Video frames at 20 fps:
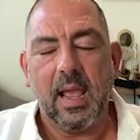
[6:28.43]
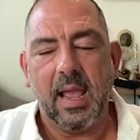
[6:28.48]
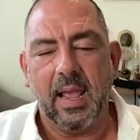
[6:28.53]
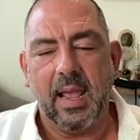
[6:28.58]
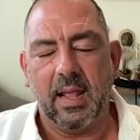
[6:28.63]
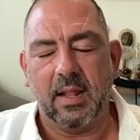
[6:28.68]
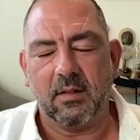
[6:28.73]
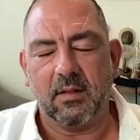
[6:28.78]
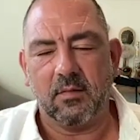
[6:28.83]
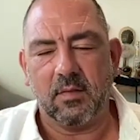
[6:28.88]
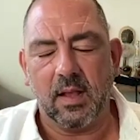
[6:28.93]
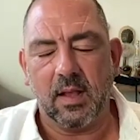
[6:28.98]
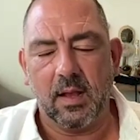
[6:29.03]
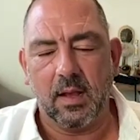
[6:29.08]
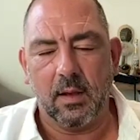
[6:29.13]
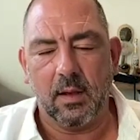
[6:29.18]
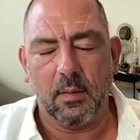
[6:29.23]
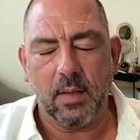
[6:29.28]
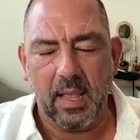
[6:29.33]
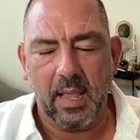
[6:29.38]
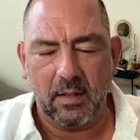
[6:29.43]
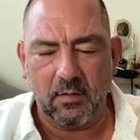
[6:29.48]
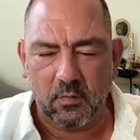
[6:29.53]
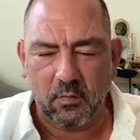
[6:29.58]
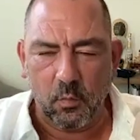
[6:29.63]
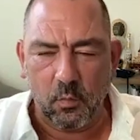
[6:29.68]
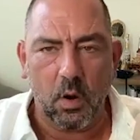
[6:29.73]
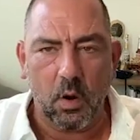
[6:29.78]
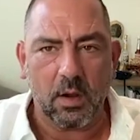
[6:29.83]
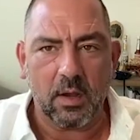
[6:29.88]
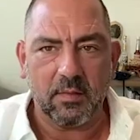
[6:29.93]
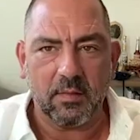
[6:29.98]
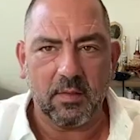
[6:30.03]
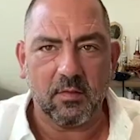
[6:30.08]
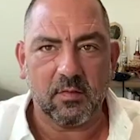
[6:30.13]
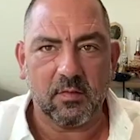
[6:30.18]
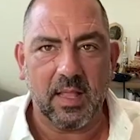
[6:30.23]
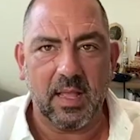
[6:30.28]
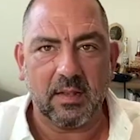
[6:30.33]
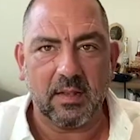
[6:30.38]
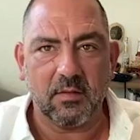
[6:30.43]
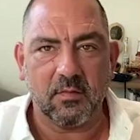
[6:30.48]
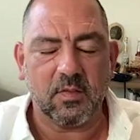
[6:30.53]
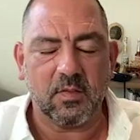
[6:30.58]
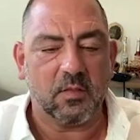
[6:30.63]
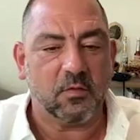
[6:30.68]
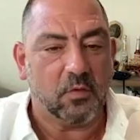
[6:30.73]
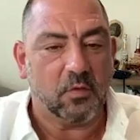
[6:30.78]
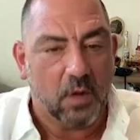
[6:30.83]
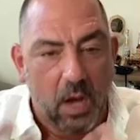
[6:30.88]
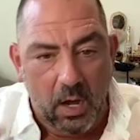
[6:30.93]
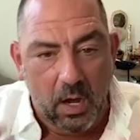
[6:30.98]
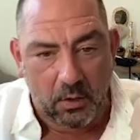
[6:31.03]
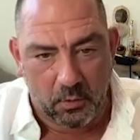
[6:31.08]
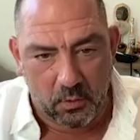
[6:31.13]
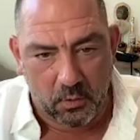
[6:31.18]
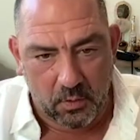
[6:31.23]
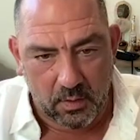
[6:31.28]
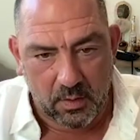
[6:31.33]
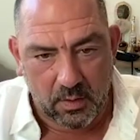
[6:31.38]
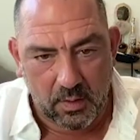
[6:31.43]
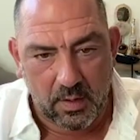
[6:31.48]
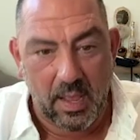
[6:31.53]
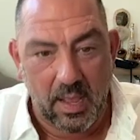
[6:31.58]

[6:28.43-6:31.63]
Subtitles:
And to walk on this land is such an honor.